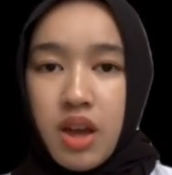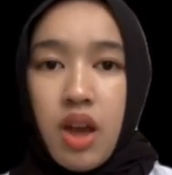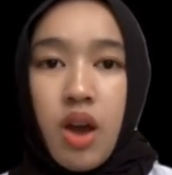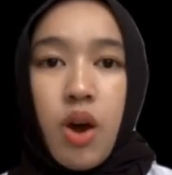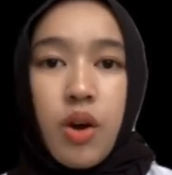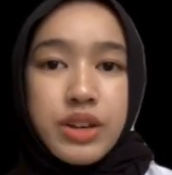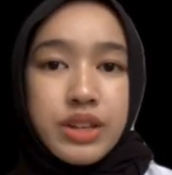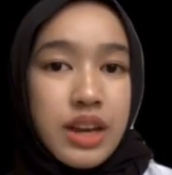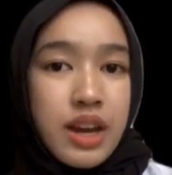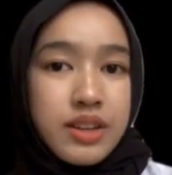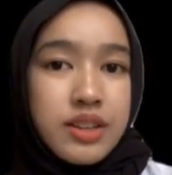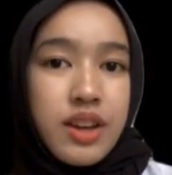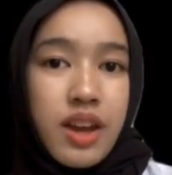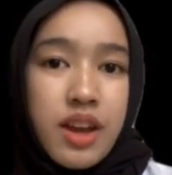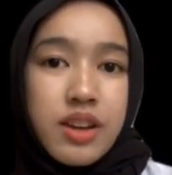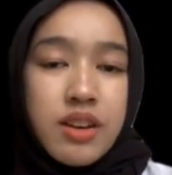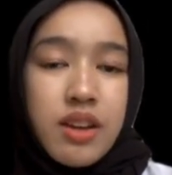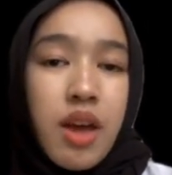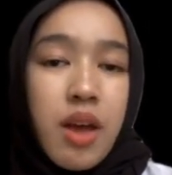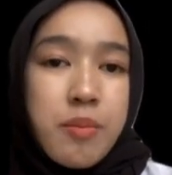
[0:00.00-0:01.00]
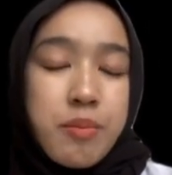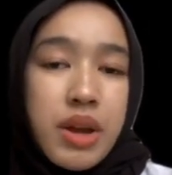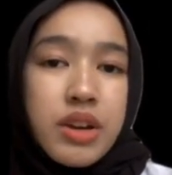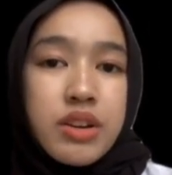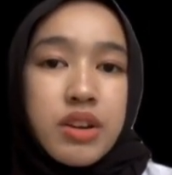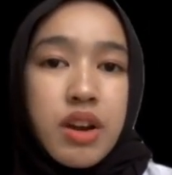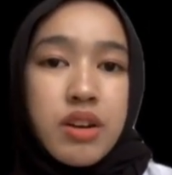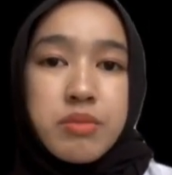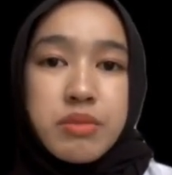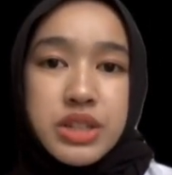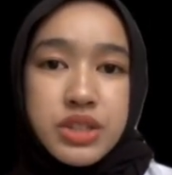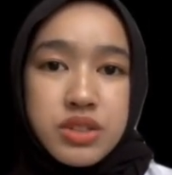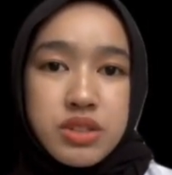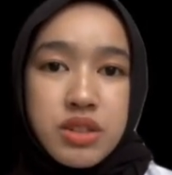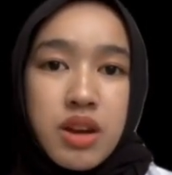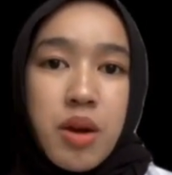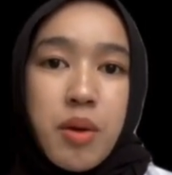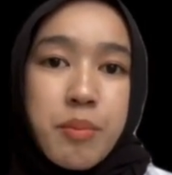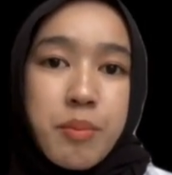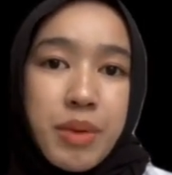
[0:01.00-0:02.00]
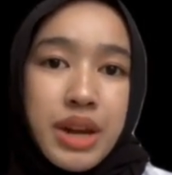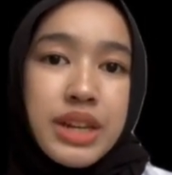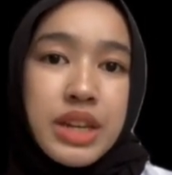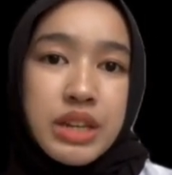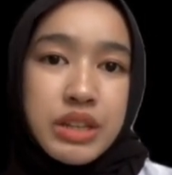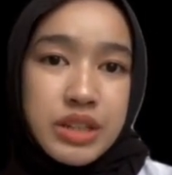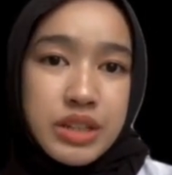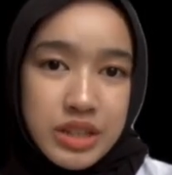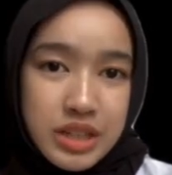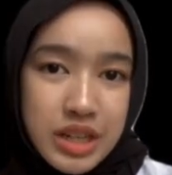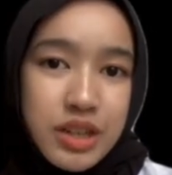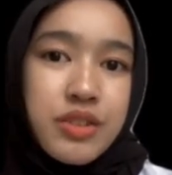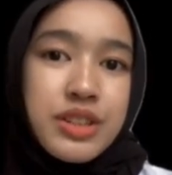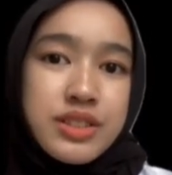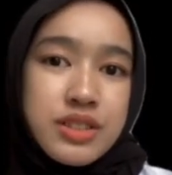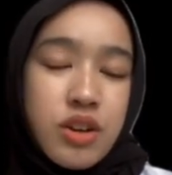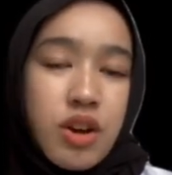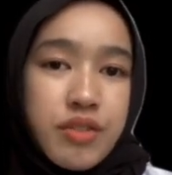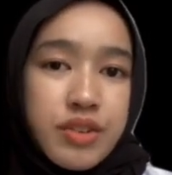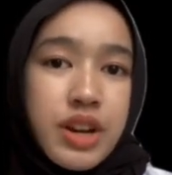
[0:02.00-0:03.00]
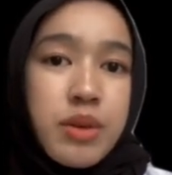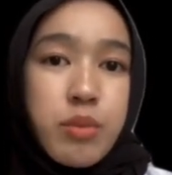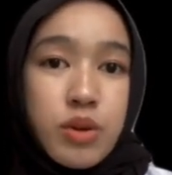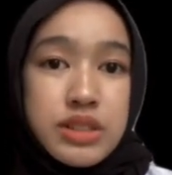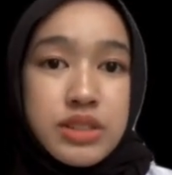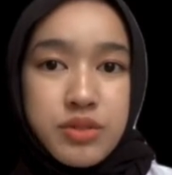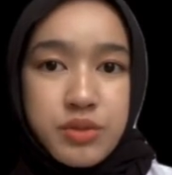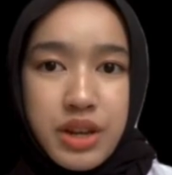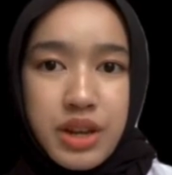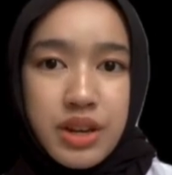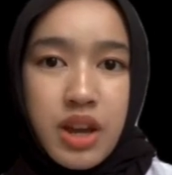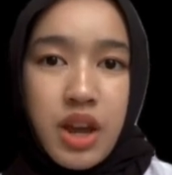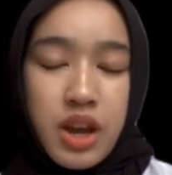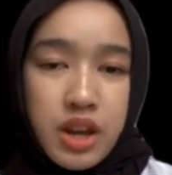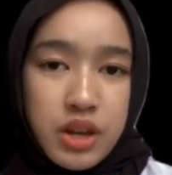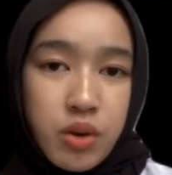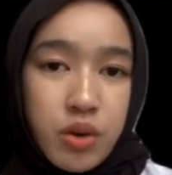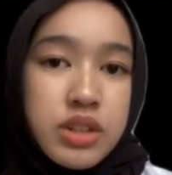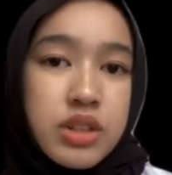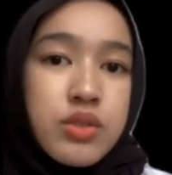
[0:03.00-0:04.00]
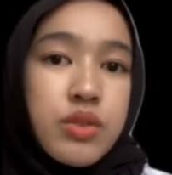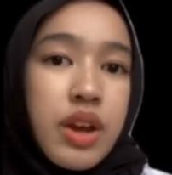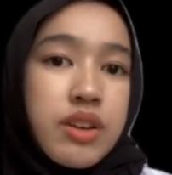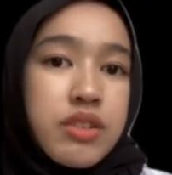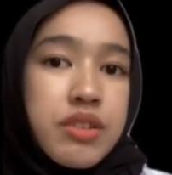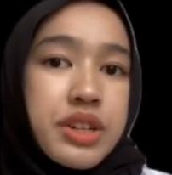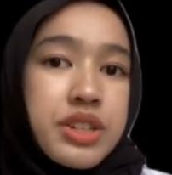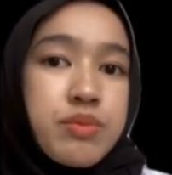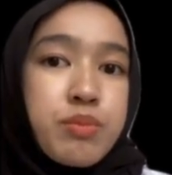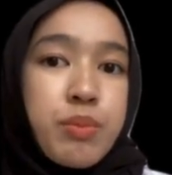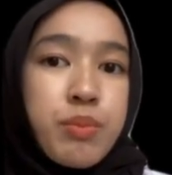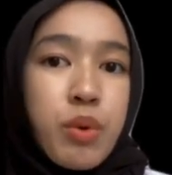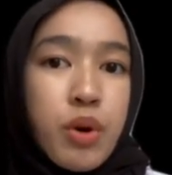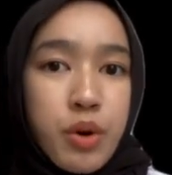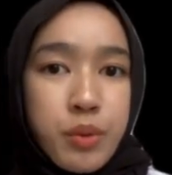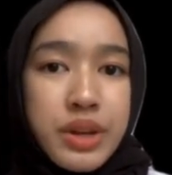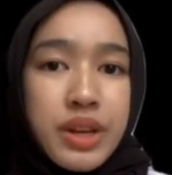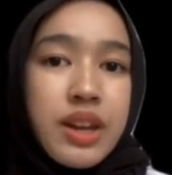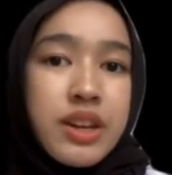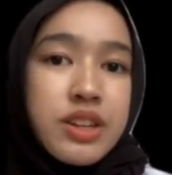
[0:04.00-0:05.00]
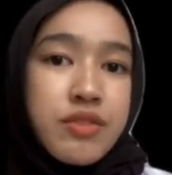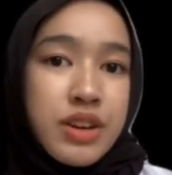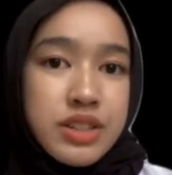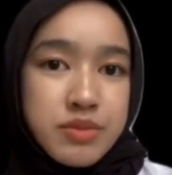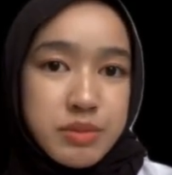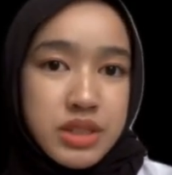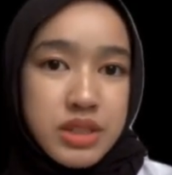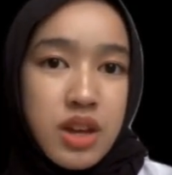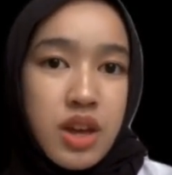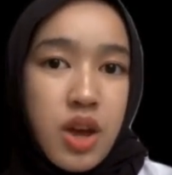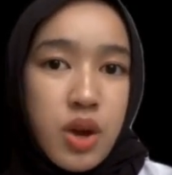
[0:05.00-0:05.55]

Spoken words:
On the other hand, Bank Negara Malaysia might decrease the overnight policy rate in order to encourage borrowing and investment,